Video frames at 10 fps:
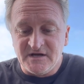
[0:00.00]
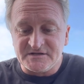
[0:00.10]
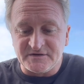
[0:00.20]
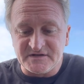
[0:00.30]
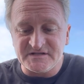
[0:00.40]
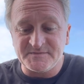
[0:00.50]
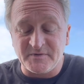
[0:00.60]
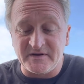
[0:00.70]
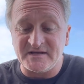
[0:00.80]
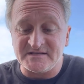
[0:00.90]
So this is
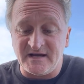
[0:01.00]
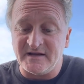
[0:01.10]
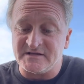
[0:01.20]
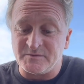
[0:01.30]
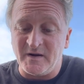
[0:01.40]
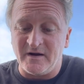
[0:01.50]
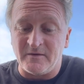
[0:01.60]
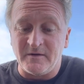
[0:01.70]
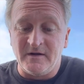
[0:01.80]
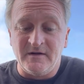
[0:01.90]
pretty exciting as
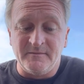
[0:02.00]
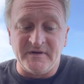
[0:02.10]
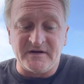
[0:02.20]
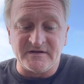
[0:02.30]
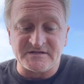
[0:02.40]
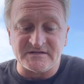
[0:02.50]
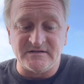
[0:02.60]
well, because